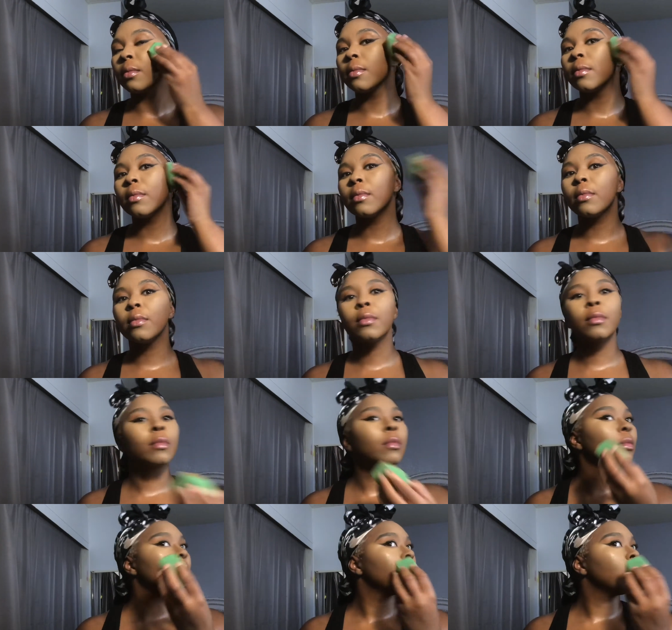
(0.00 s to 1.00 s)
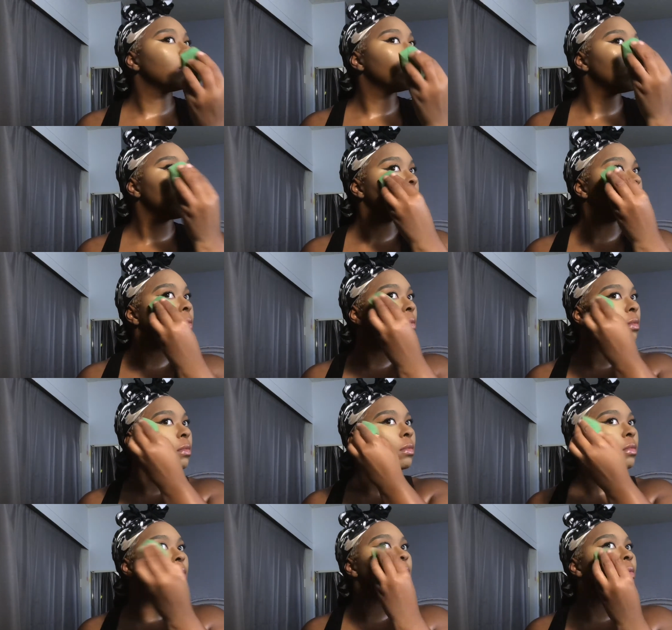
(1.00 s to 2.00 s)
And that's pretty much what's
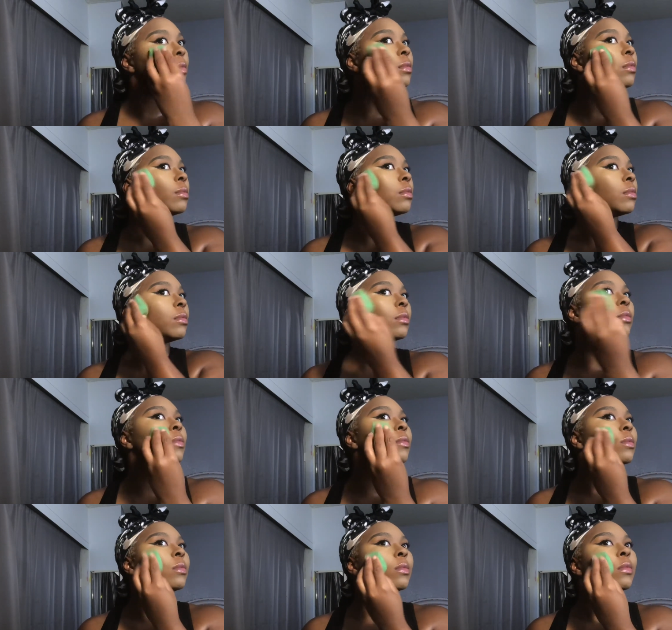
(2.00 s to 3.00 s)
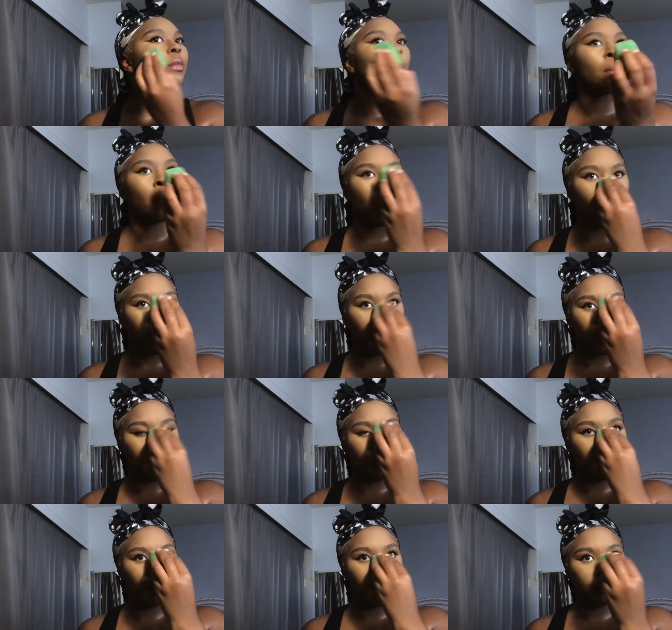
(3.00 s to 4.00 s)
worked to me for the
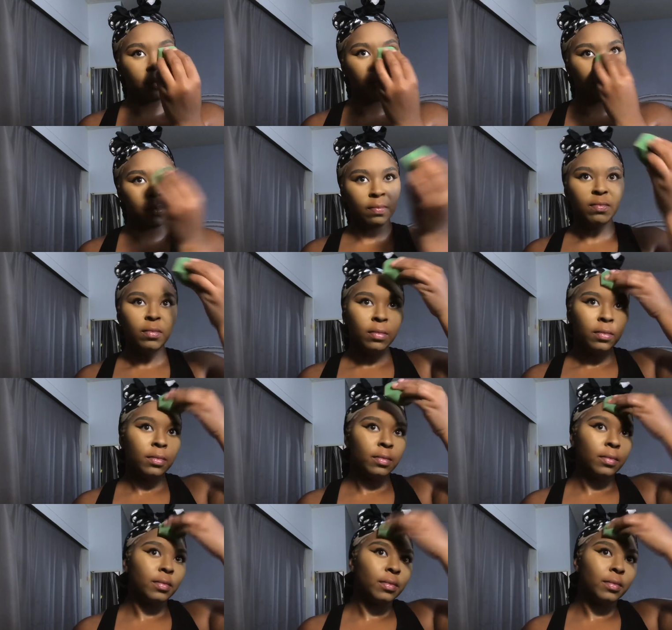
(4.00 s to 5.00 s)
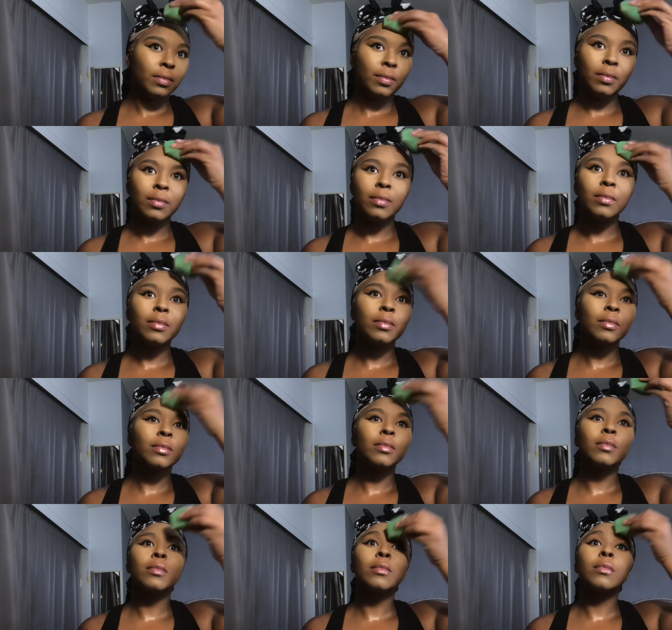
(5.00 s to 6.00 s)
last couple weeks for the most
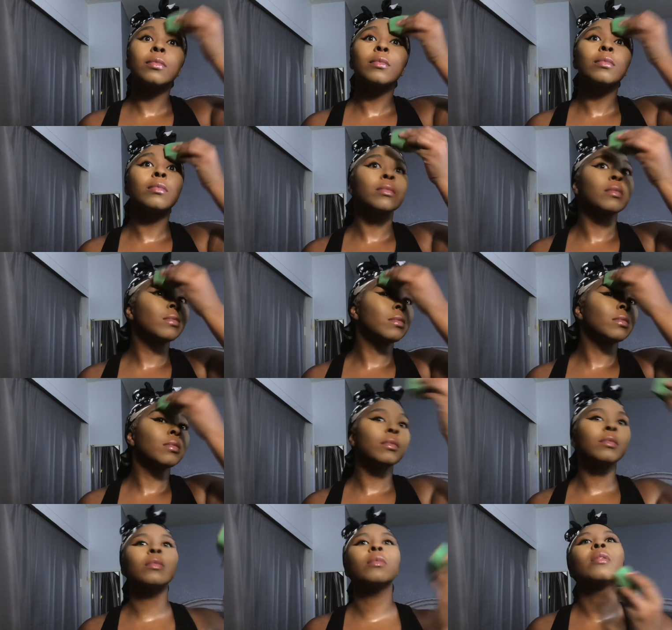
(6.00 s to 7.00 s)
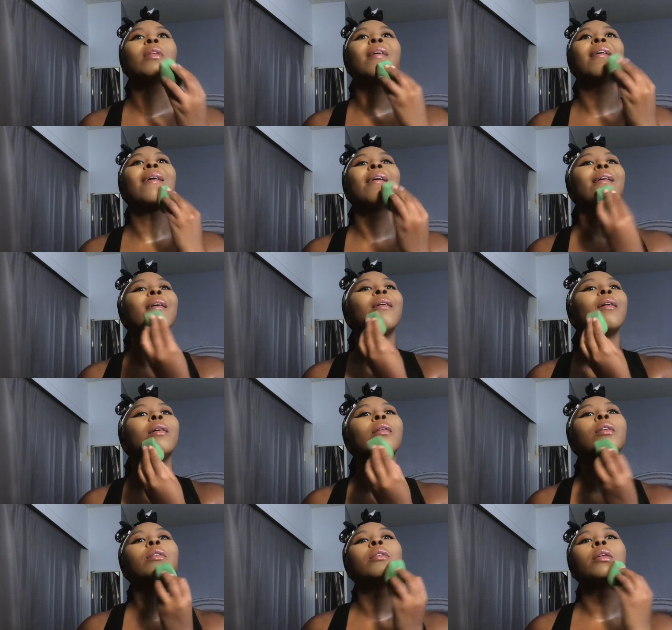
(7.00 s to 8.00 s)
part. especially, like I said, it's
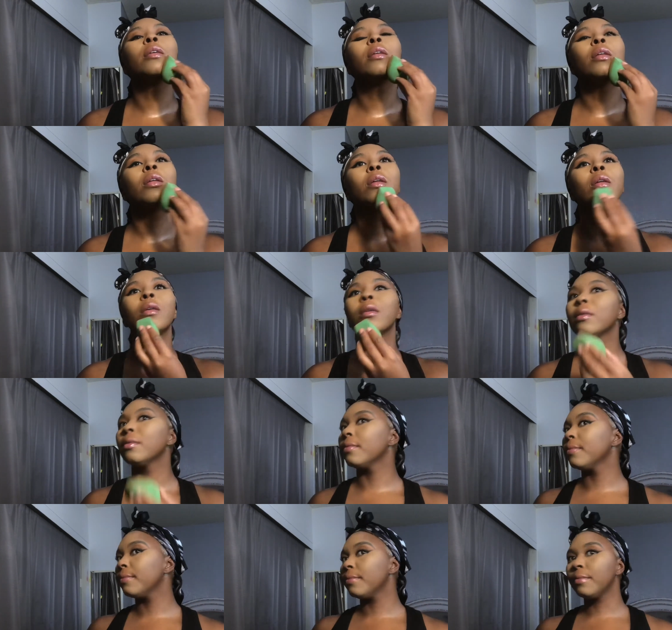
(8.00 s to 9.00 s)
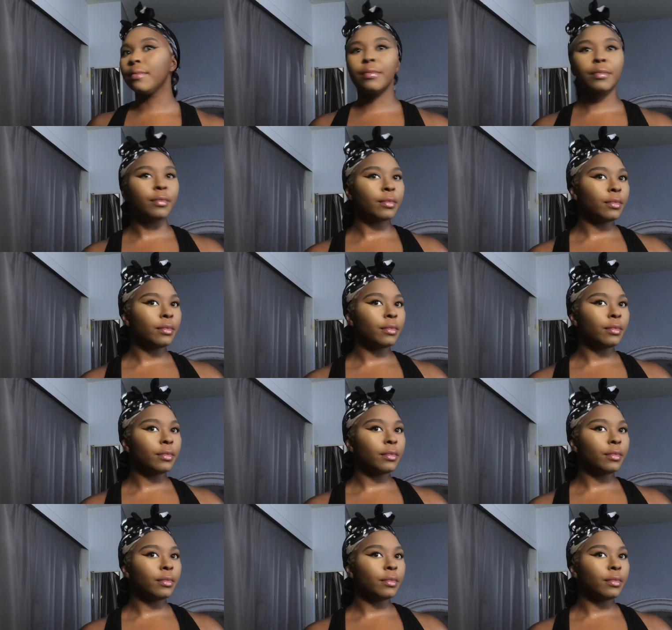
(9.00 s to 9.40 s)
hot, so I don't want my face to melt off.